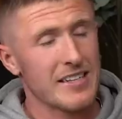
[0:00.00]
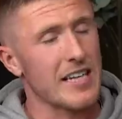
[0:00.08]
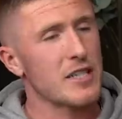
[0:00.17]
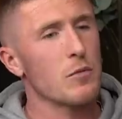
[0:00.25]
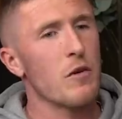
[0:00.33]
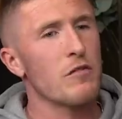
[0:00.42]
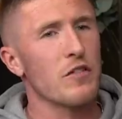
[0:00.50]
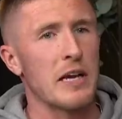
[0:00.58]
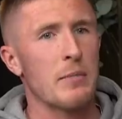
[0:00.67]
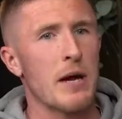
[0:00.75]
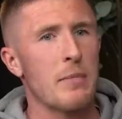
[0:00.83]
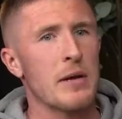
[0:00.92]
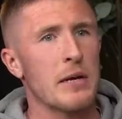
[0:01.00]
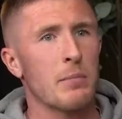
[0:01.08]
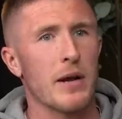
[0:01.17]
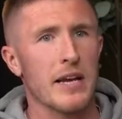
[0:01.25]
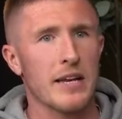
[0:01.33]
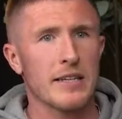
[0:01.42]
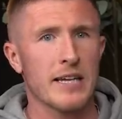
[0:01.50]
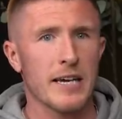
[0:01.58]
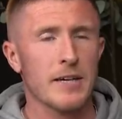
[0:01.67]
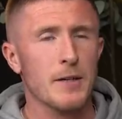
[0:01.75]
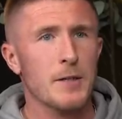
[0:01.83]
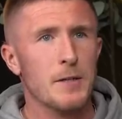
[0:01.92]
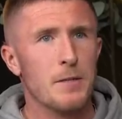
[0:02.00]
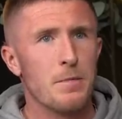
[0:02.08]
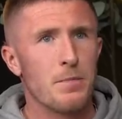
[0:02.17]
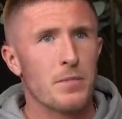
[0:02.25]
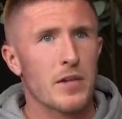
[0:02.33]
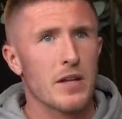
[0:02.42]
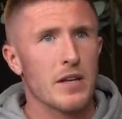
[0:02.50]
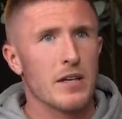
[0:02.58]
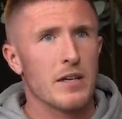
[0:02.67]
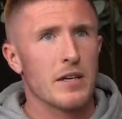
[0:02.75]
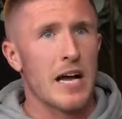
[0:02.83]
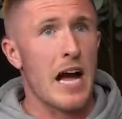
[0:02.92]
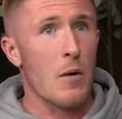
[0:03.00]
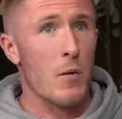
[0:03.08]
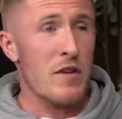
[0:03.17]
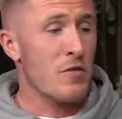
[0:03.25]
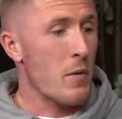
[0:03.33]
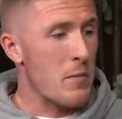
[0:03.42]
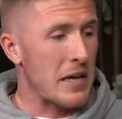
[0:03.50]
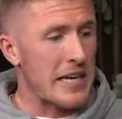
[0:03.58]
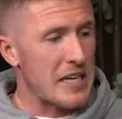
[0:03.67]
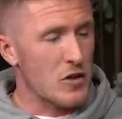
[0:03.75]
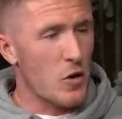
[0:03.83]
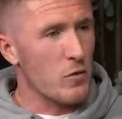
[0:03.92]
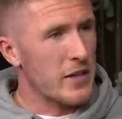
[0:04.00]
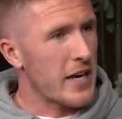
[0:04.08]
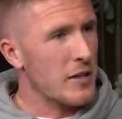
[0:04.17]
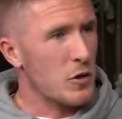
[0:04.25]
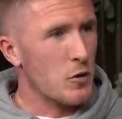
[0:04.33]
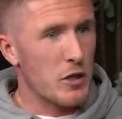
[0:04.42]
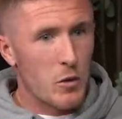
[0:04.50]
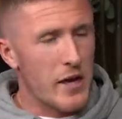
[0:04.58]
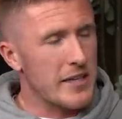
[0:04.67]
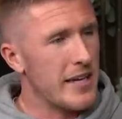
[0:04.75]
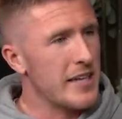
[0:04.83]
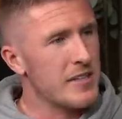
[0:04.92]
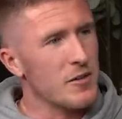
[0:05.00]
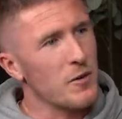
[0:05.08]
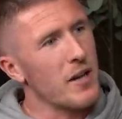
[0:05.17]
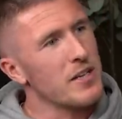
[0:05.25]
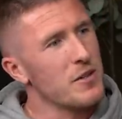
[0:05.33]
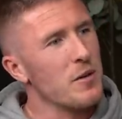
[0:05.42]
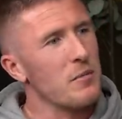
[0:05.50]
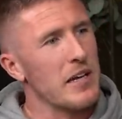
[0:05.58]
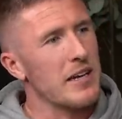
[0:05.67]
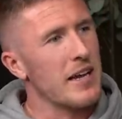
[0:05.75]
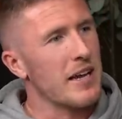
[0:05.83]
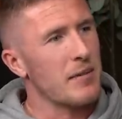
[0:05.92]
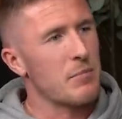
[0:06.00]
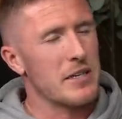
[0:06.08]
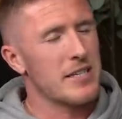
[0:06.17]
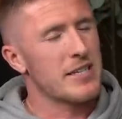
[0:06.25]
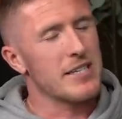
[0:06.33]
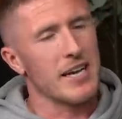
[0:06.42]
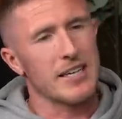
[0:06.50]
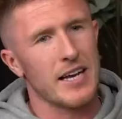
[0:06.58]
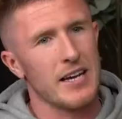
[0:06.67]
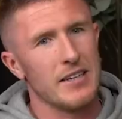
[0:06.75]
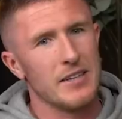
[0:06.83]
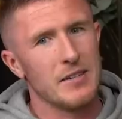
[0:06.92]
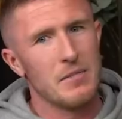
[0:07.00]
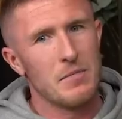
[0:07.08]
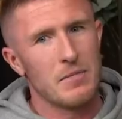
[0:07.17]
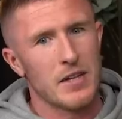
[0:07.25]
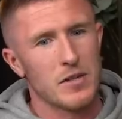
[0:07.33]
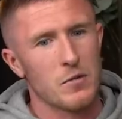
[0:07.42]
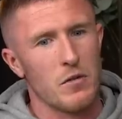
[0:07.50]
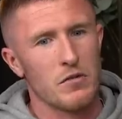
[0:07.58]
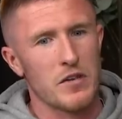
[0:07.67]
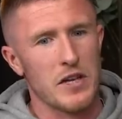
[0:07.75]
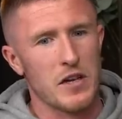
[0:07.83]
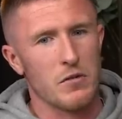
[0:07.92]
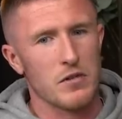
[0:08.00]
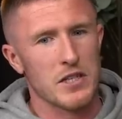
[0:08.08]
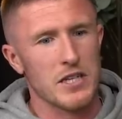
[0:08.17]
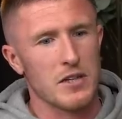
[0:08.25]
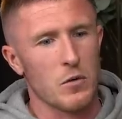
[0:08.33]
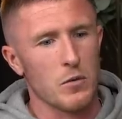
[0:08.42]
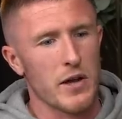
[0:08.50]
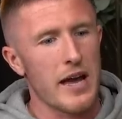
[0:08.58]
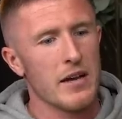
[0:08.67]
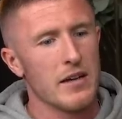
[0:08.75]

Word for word: That's the one thing about being a player, lad. Like. Can't wait for when my career's over that I can do the away days and all that, do you know what I mean? Like, be sick, that's one thing, obviously, you don't get.